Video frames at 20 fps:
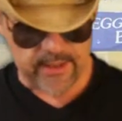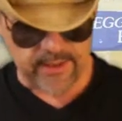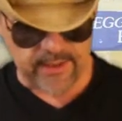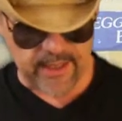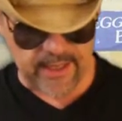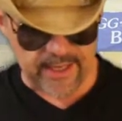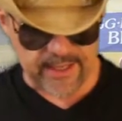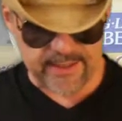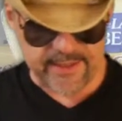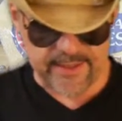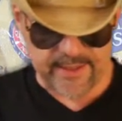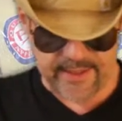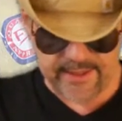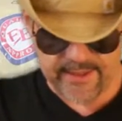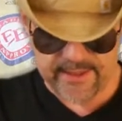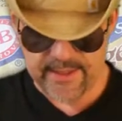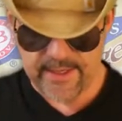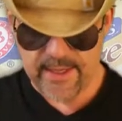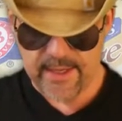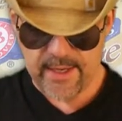
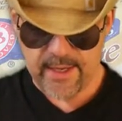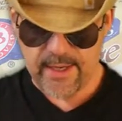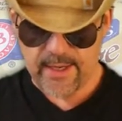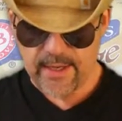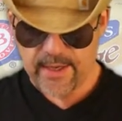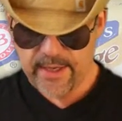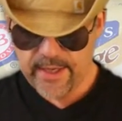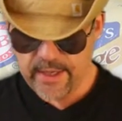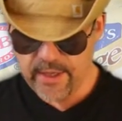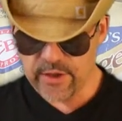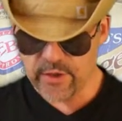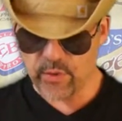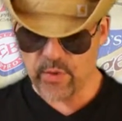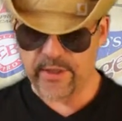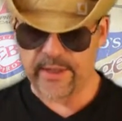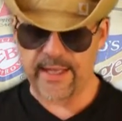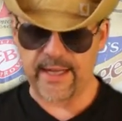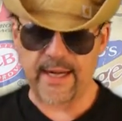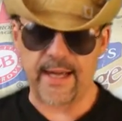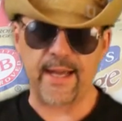nonsense. Here's
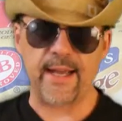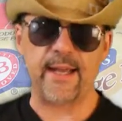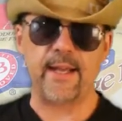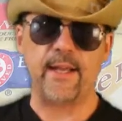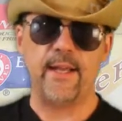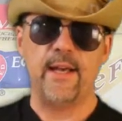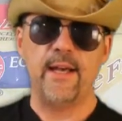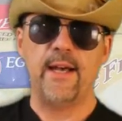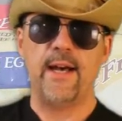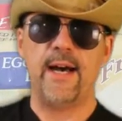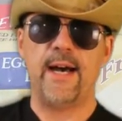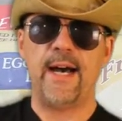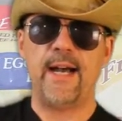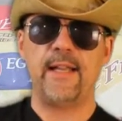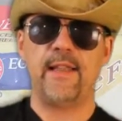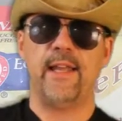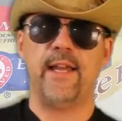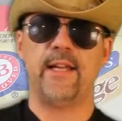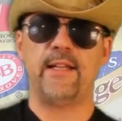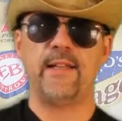one that I,
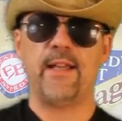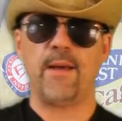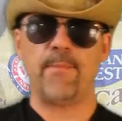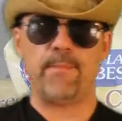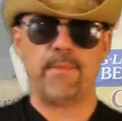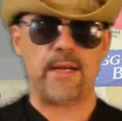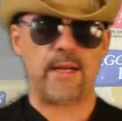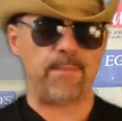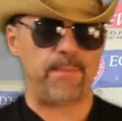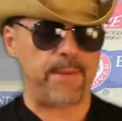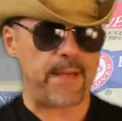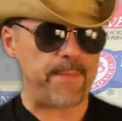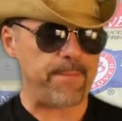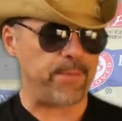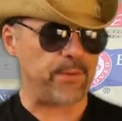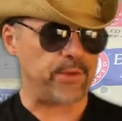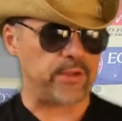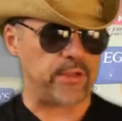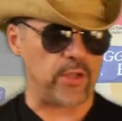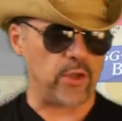I like, not many
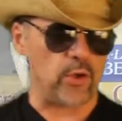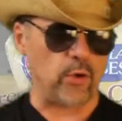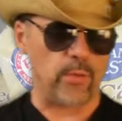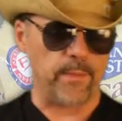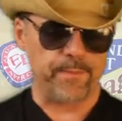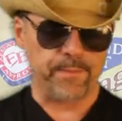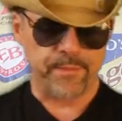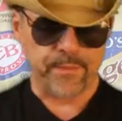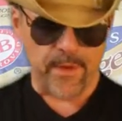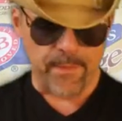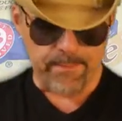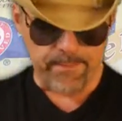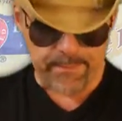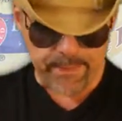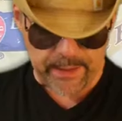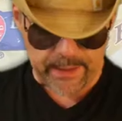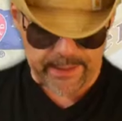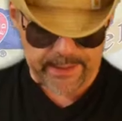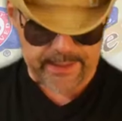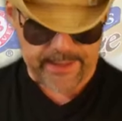people do,
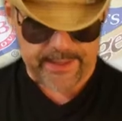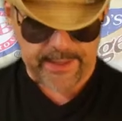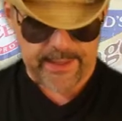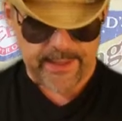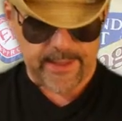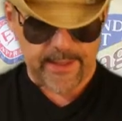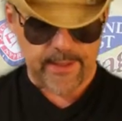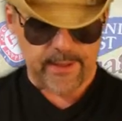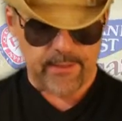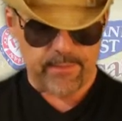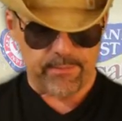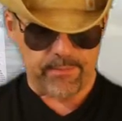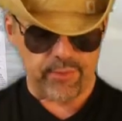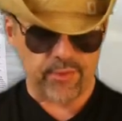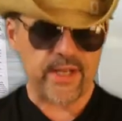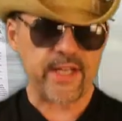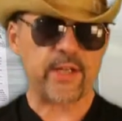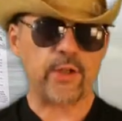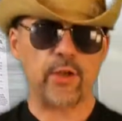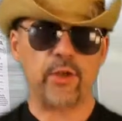but
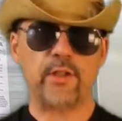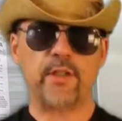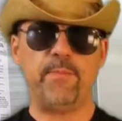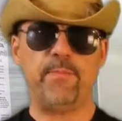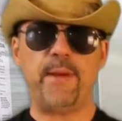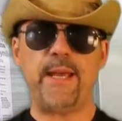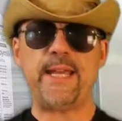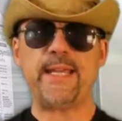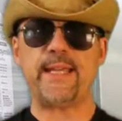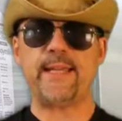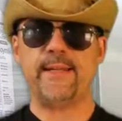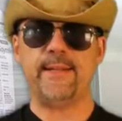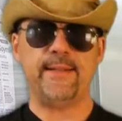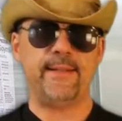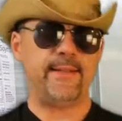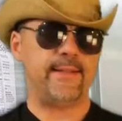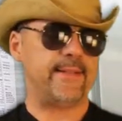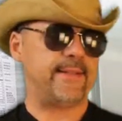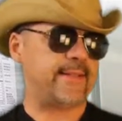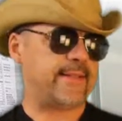pre-cooked bacon.
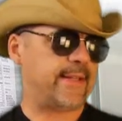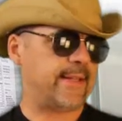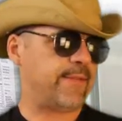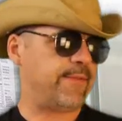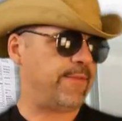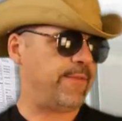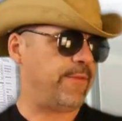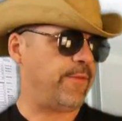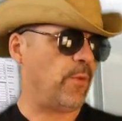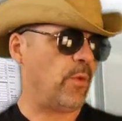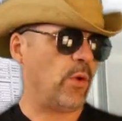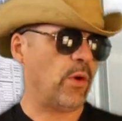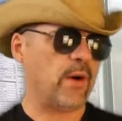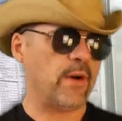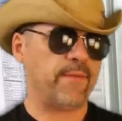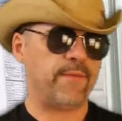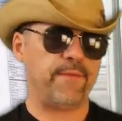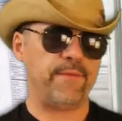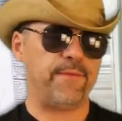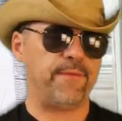It's like
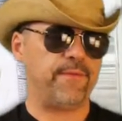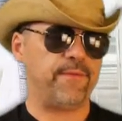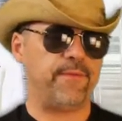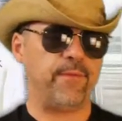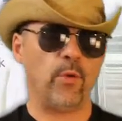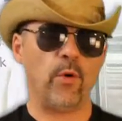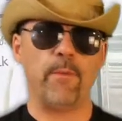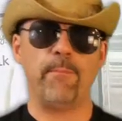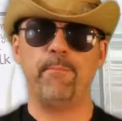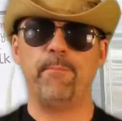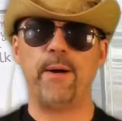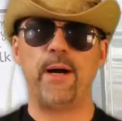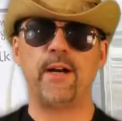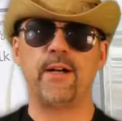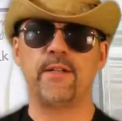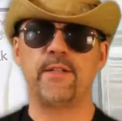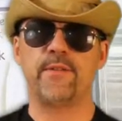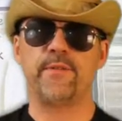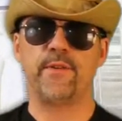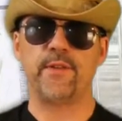four, four
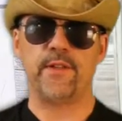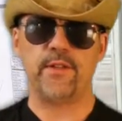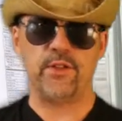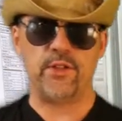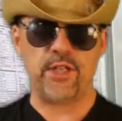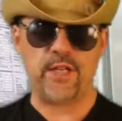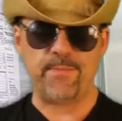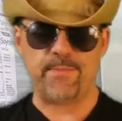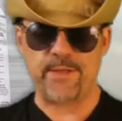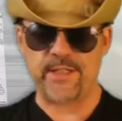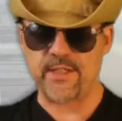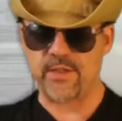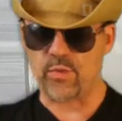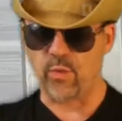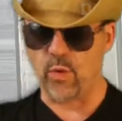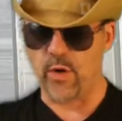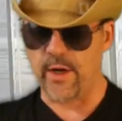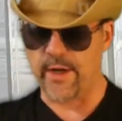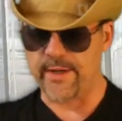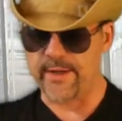bucks for the cheapest
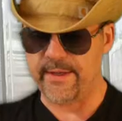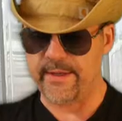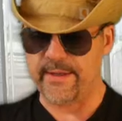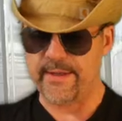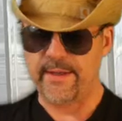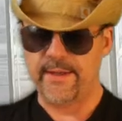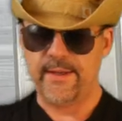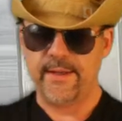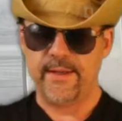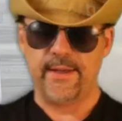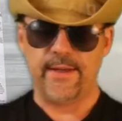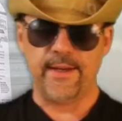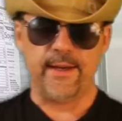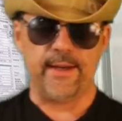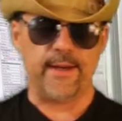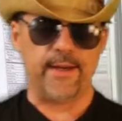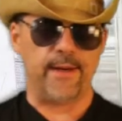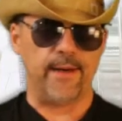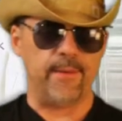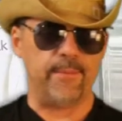one.
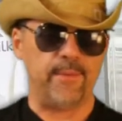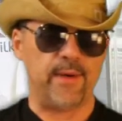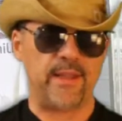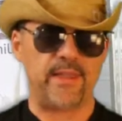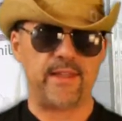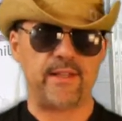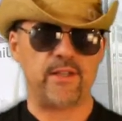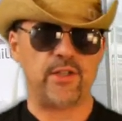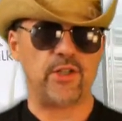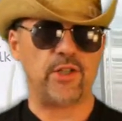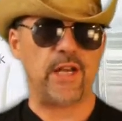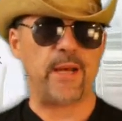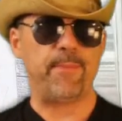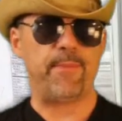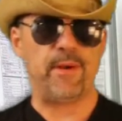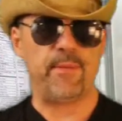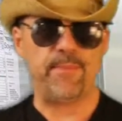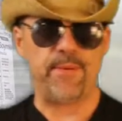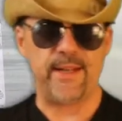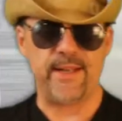Um, I think the
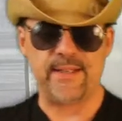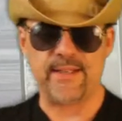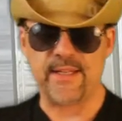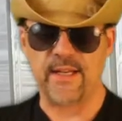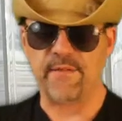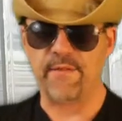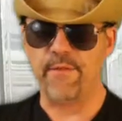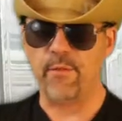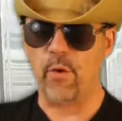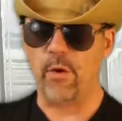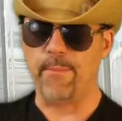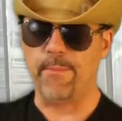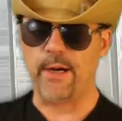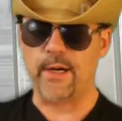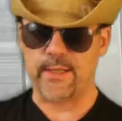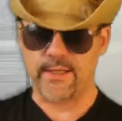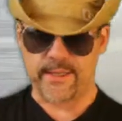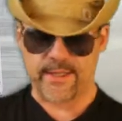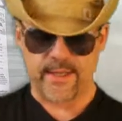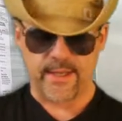ShopRite brand's like four
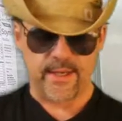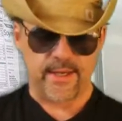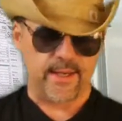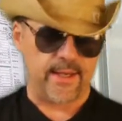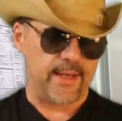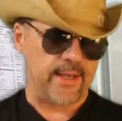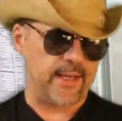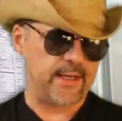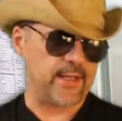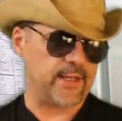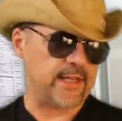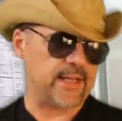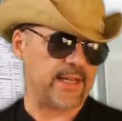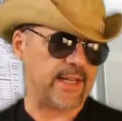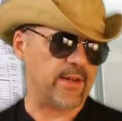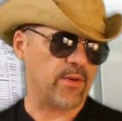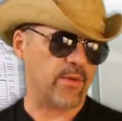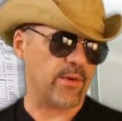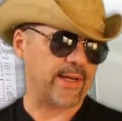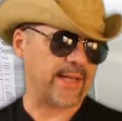bucks and you can
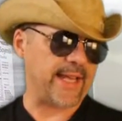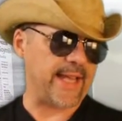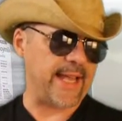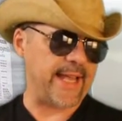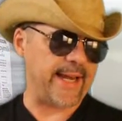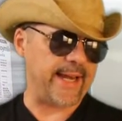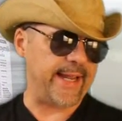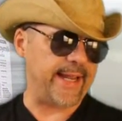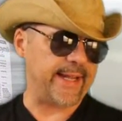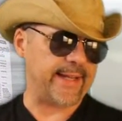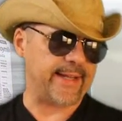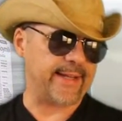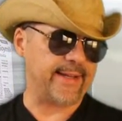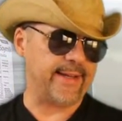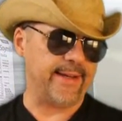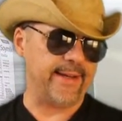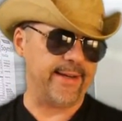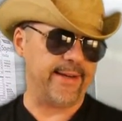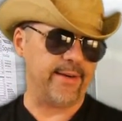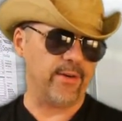get organic
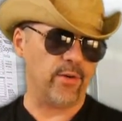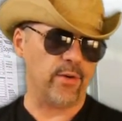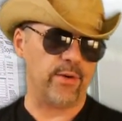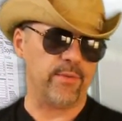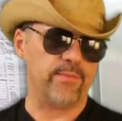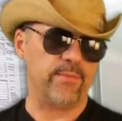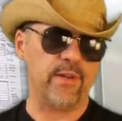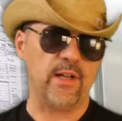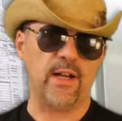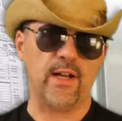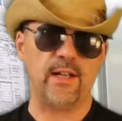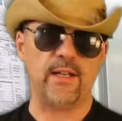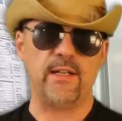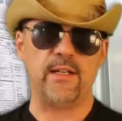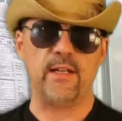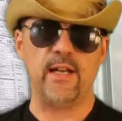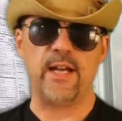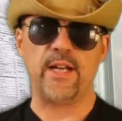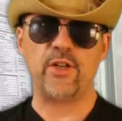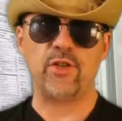uh, or
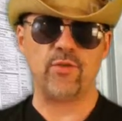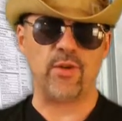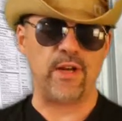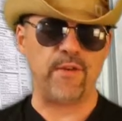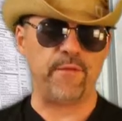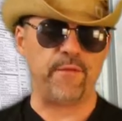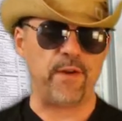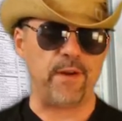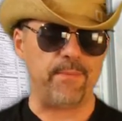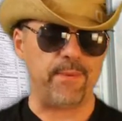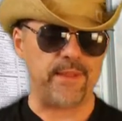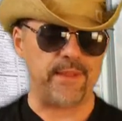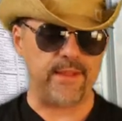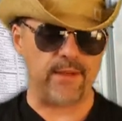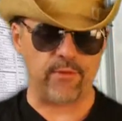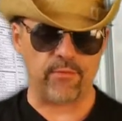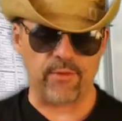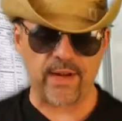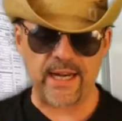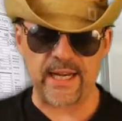non-nitrate free, but
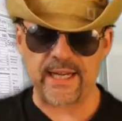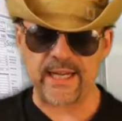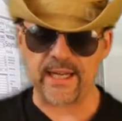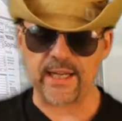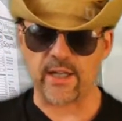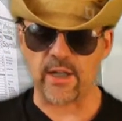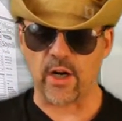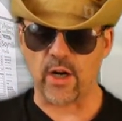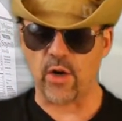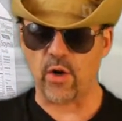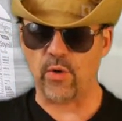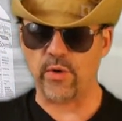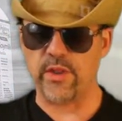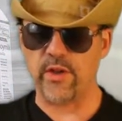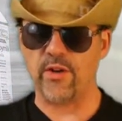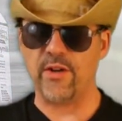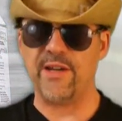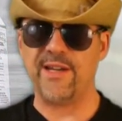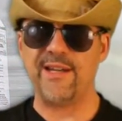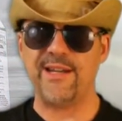they're ready to go.
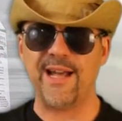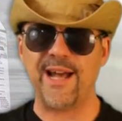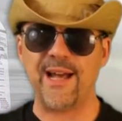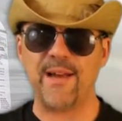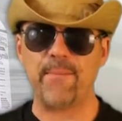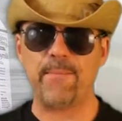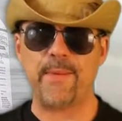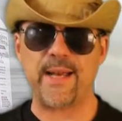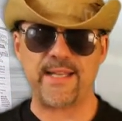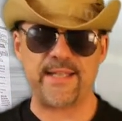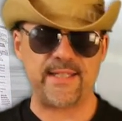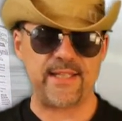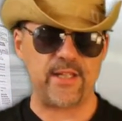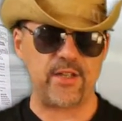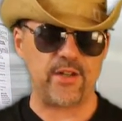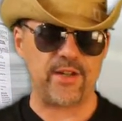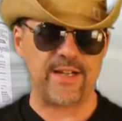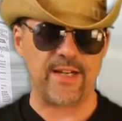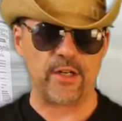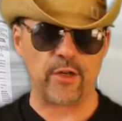They're not messy,
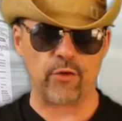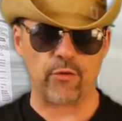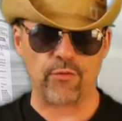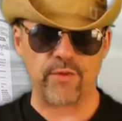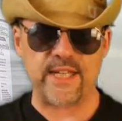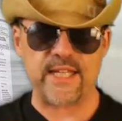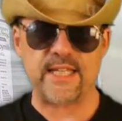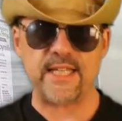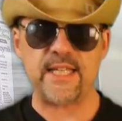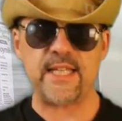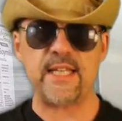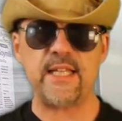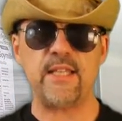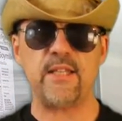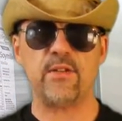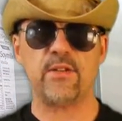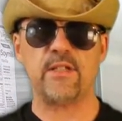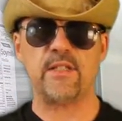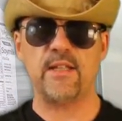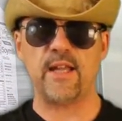they're not greasy,
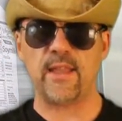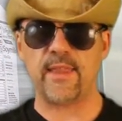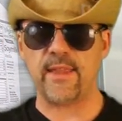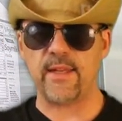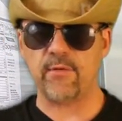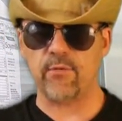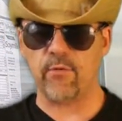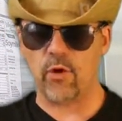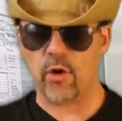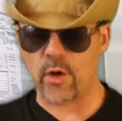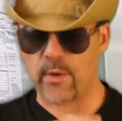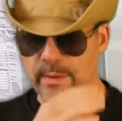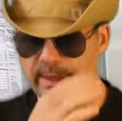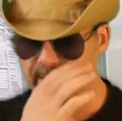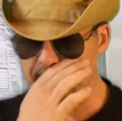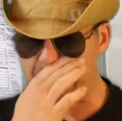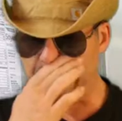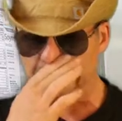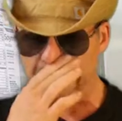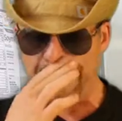there's nothing wrong with
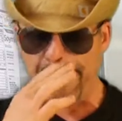it.